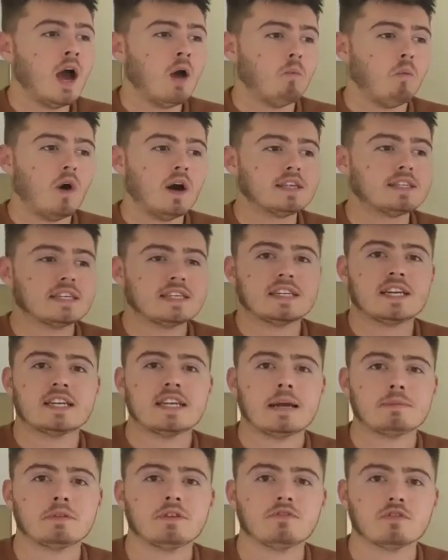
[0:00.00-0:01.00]
Why is this an
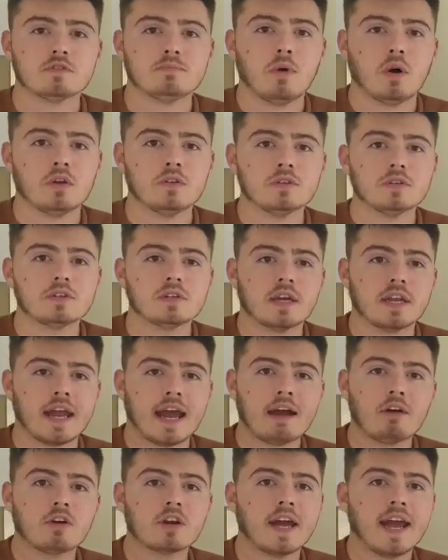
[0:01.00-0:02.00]
adaptive response? And
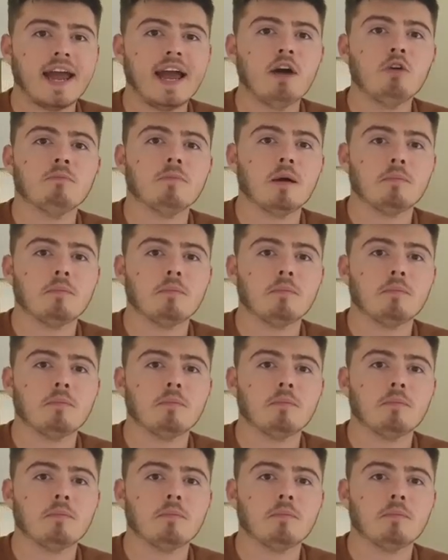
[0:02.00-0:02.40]
how can I help